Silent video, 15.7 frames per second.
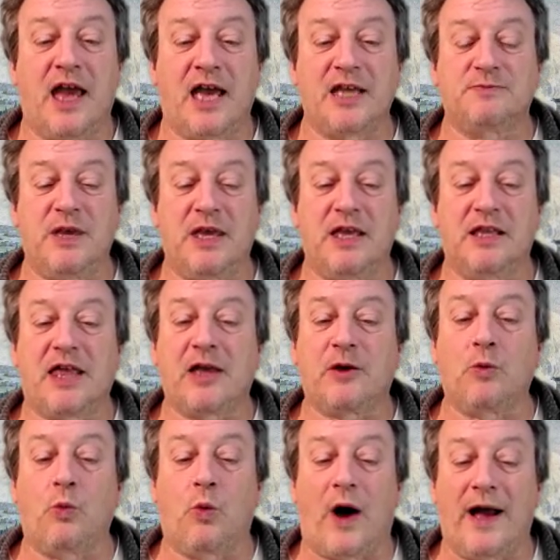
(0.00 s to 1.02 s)
as being
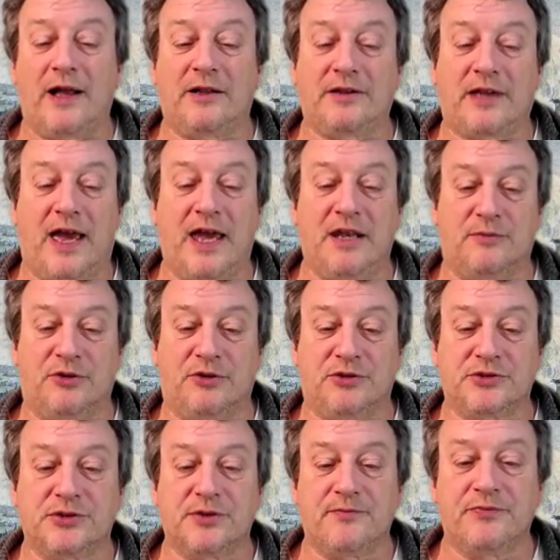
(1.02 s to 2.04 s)
like wild
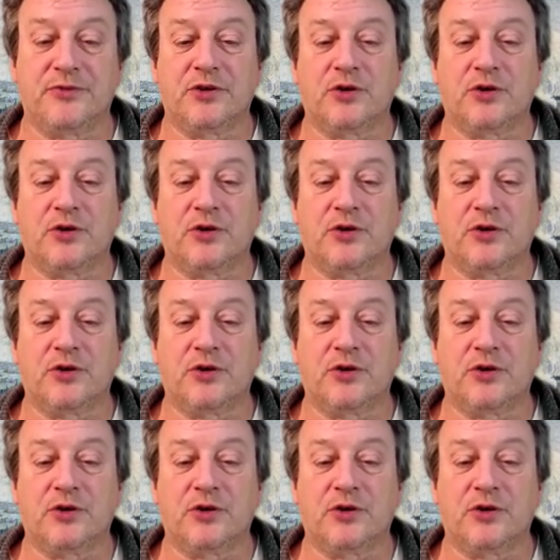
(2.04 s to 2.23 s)
animals.